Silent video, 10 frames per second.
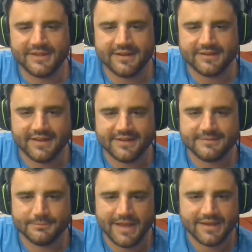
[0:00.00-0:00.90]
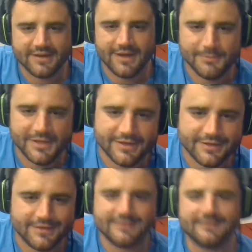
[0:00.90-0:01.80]
could like make a comment, I
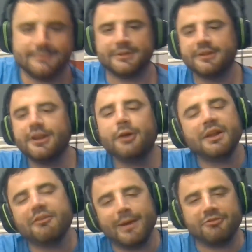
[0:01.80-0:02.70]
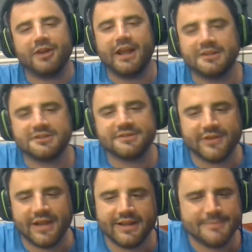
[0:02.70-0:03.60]
guess. But, you know what? Never mind. Forget it. Just
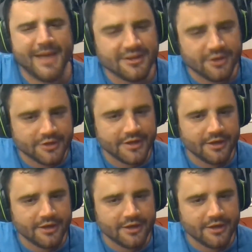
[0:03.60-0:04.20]
forget it. Is Matt gone now?